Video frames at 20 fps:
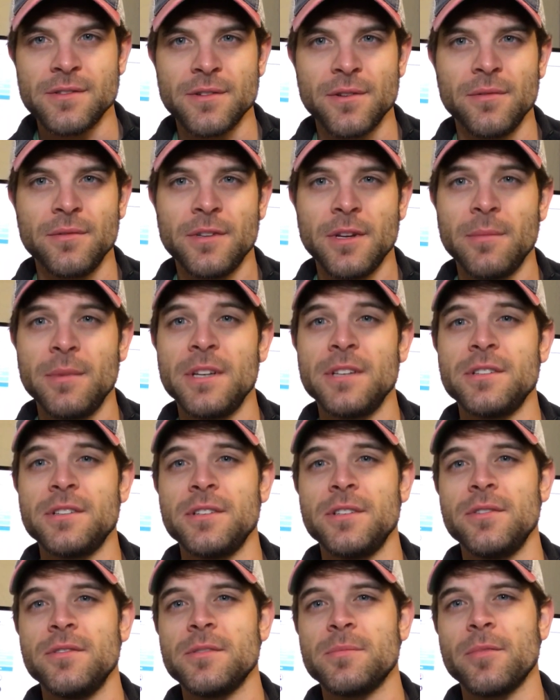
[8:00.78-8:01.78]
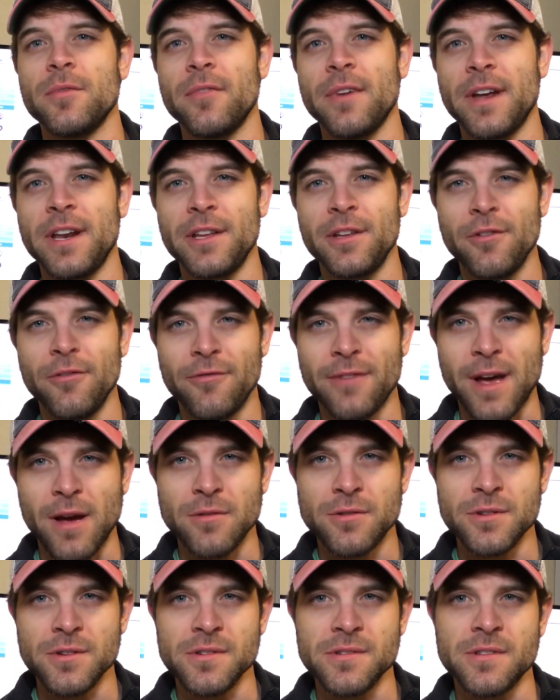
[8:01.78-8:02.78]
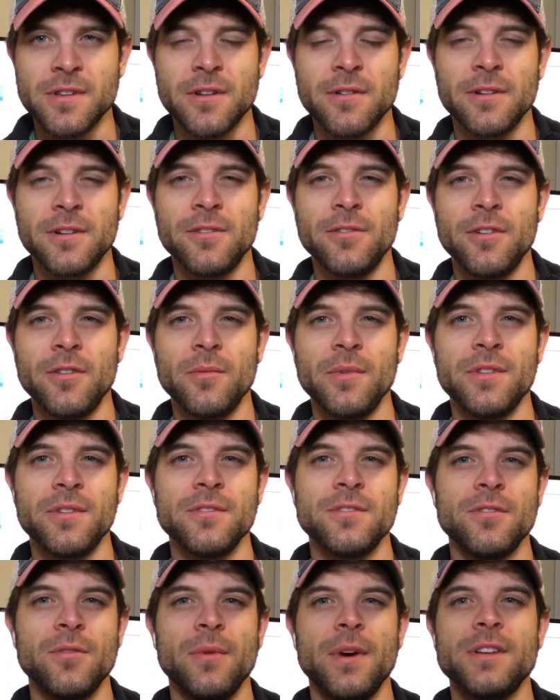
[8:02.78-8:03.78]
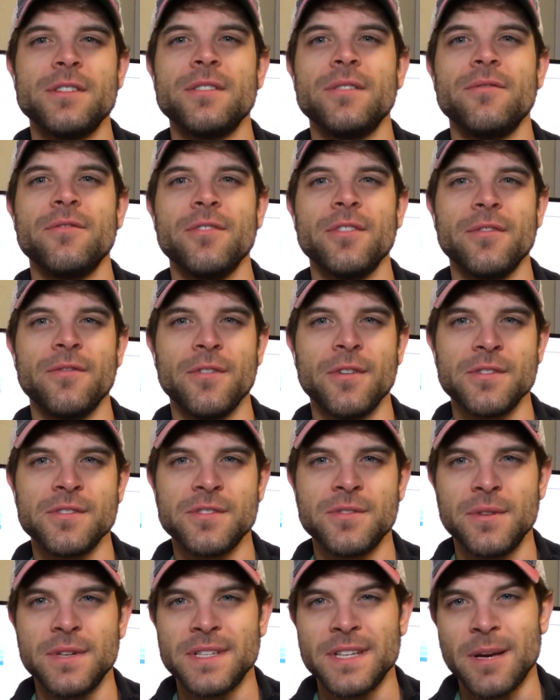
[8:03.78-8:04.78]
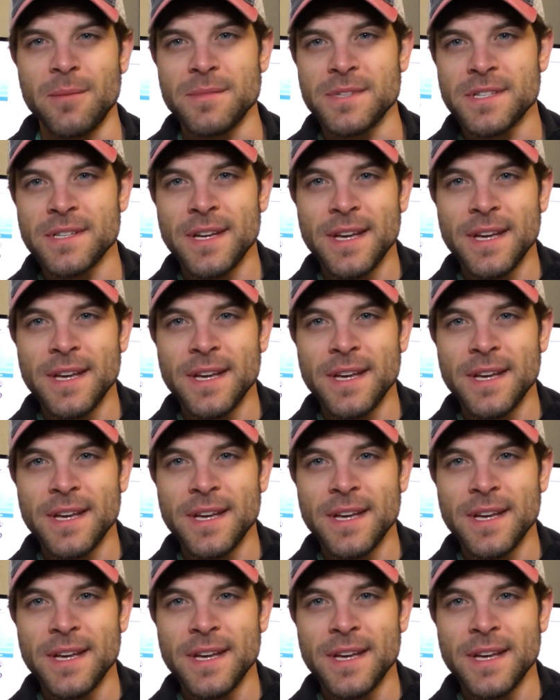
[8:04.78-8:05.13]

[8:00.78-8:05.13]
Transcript: So WGU is providing you vouchers that are included with your tuition for the first two attempts.